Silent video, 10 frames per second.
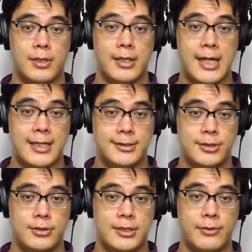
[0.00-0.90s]
rock
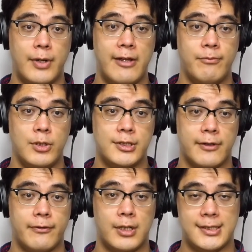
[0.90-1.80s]
attitude and rave music
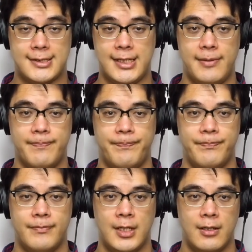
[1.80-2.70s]
ferocity.
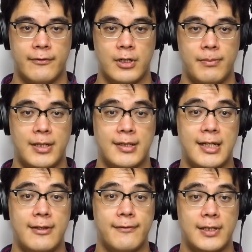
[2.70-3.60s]
Frontman
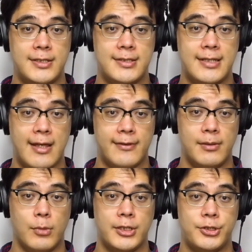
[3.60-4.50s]
Keith Flint's death in
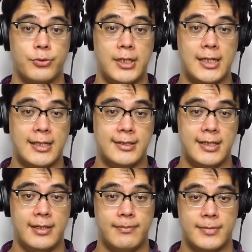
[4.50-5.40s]
March
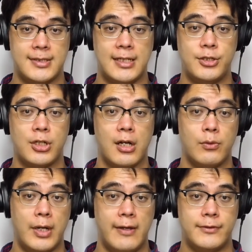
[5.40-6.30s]
2019 sent
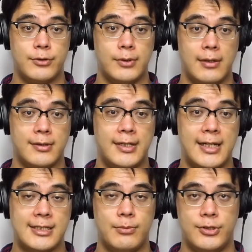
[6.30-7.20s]
shockwaves throughout the
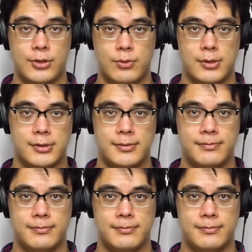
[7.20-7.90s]
dance music world.